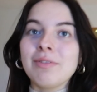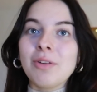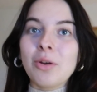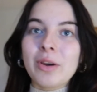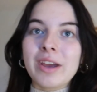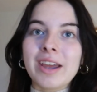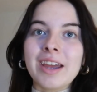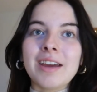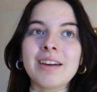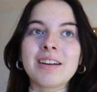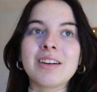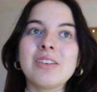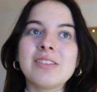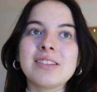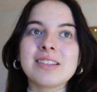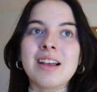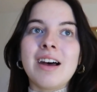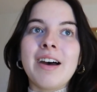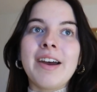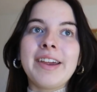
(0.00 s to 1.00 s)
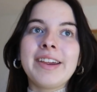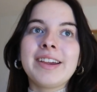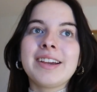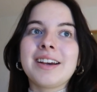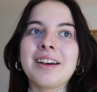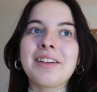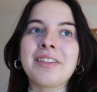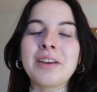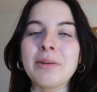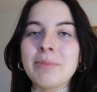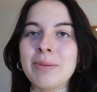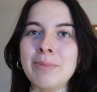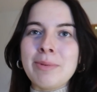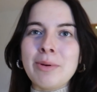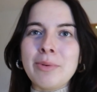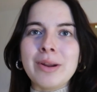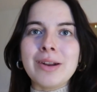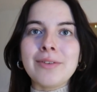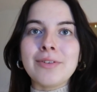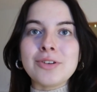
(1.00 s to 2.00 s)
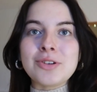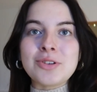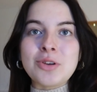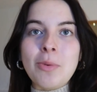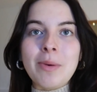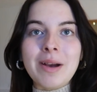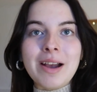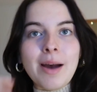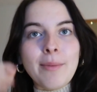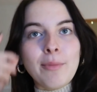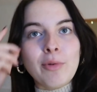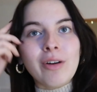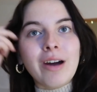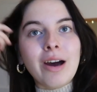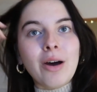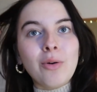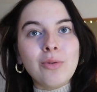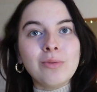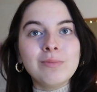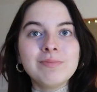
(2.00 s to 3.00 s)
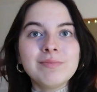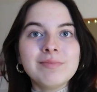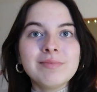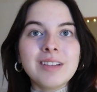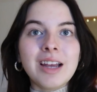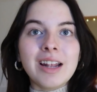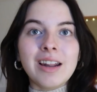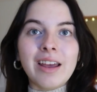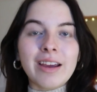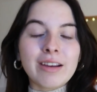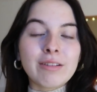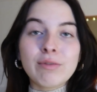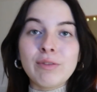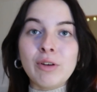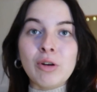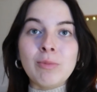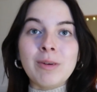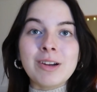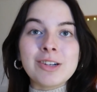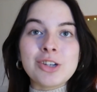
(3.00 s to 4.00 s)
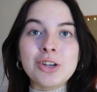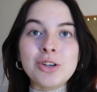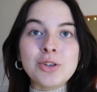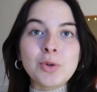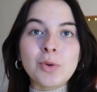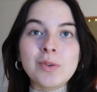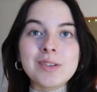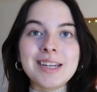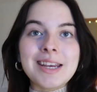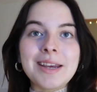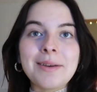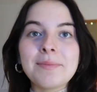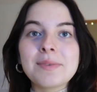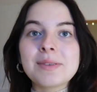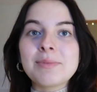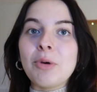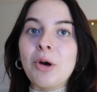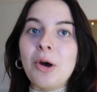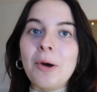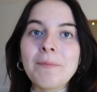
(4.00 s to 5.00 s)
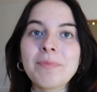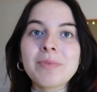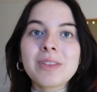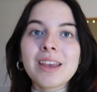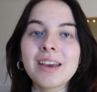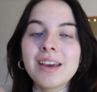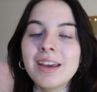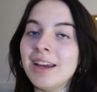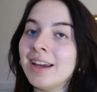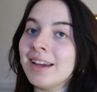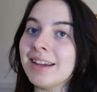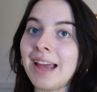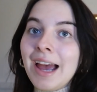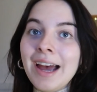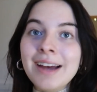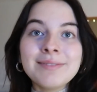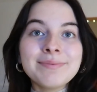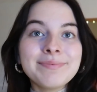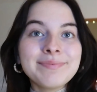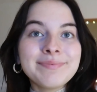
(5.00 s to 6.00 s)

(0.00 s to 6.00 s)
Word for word: vlog it because like, I think it'd be a bit weird if I just got my camera out and like film my tutor on Teams, but yeah,